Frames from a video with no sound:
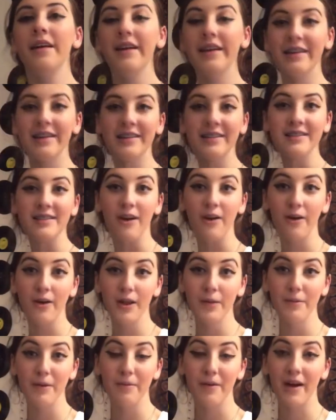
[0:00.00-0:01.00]
So I'm going
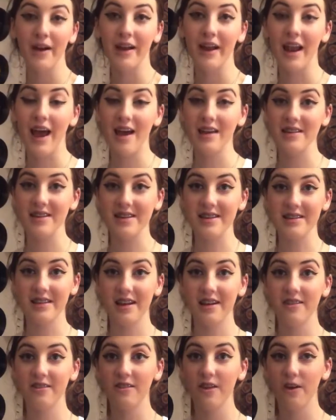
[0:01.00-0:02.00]
to be applying lashes. I
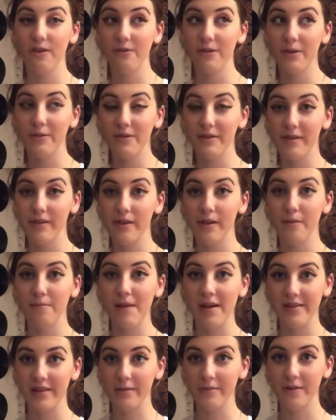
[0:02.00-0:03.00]
don't really want to
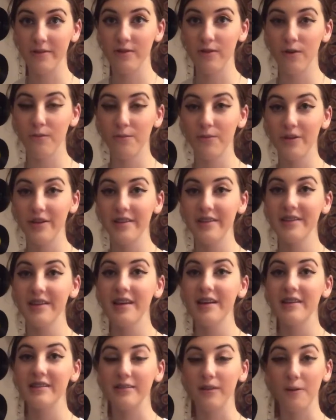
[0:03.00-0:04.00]
mess up the top ones,
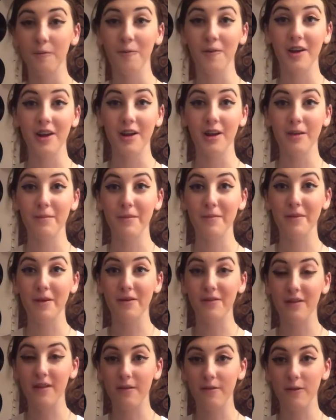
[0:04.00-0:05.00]
so I'm really going to be
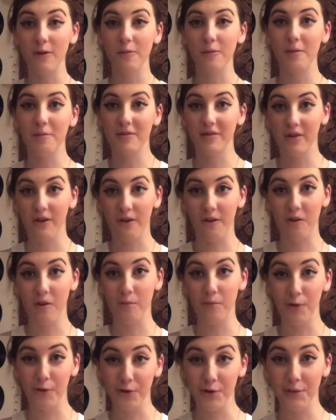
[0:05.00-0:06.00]
mostly doing my mascara on the
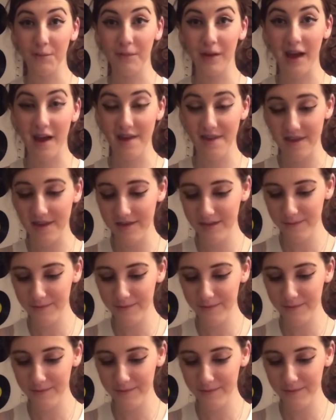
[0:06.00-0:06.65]
bottom lashes.